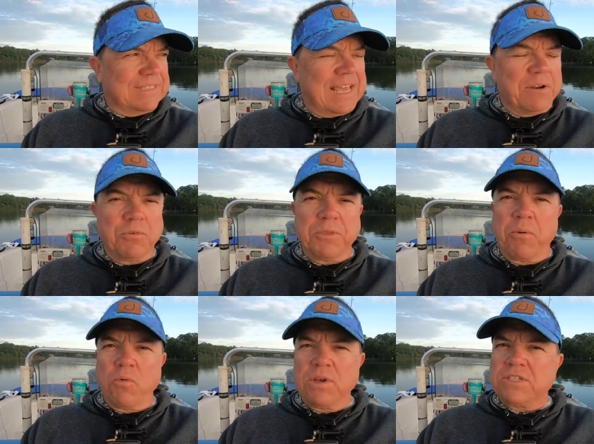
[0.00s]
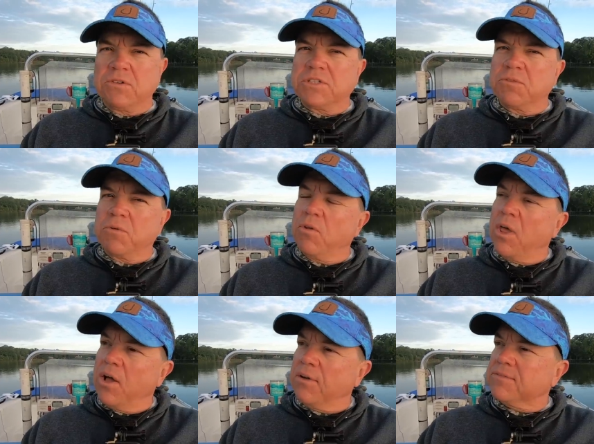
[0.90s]
of where the point starts to
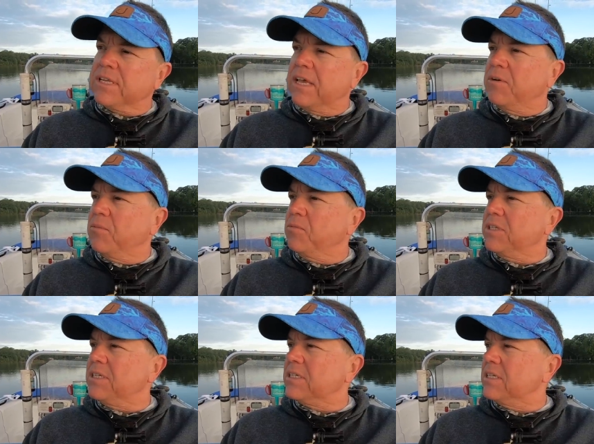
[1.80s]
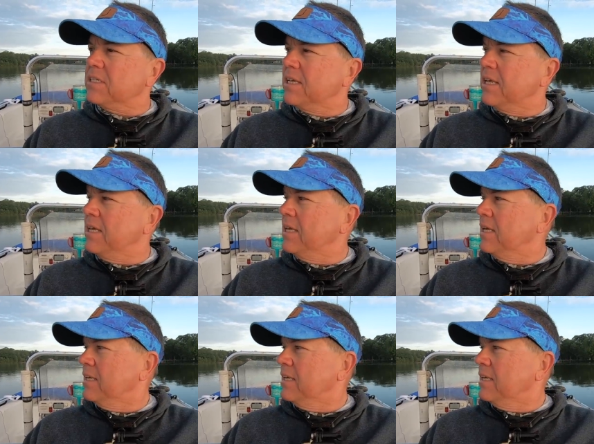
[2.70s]
roll off. So we're just going to see